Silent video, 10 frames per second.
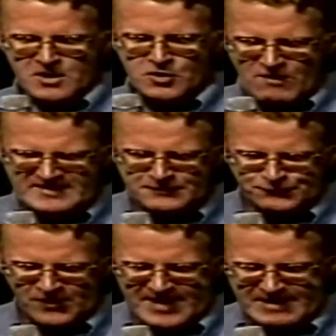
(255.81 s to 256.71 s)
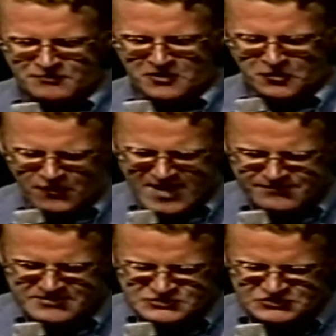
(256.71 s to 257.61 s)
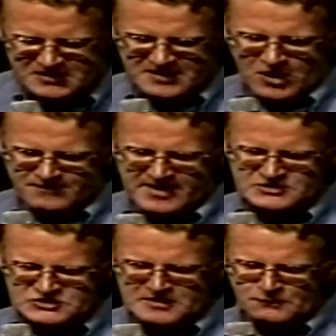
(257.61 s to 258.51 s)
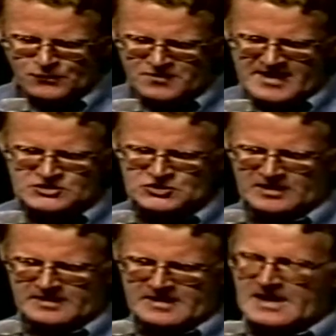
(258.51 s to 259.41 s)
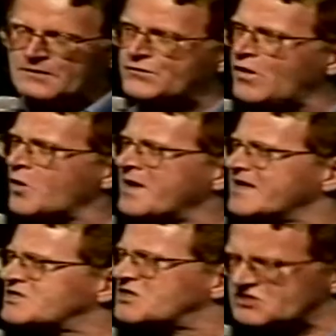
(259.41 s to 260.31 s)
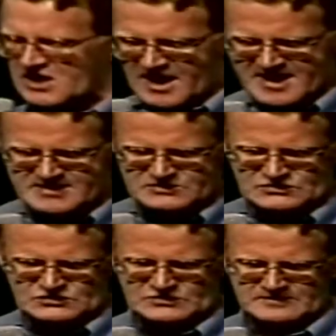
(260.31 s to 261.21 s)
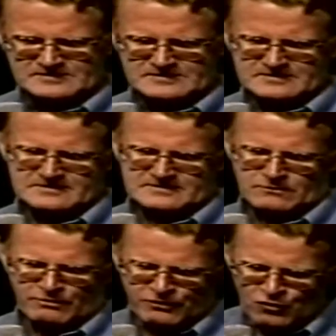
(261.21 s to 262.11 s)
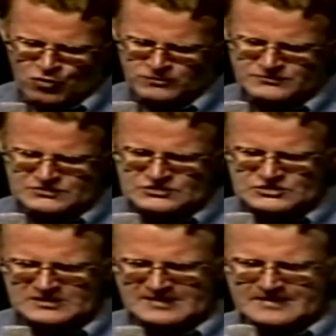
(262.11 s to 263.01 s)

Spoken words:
gratifying the cravings of our sinful nature and following its desires and thoughts.